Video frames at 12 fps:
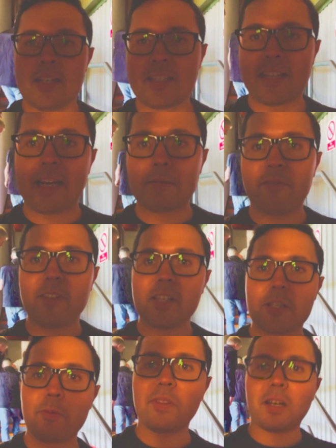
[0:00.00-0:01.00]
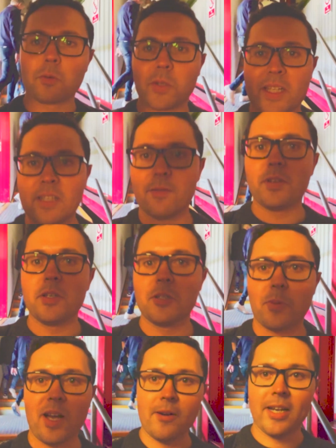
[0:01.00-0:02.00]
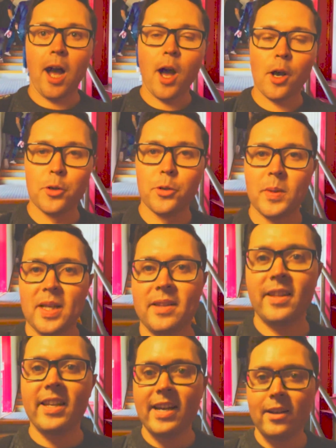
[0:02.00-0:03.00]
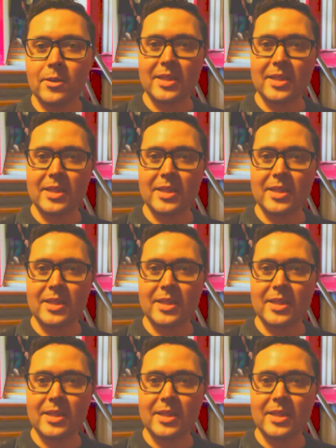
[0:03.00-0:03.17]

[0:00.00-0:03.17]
so game's finished, we've done all the interviews, we're going home now.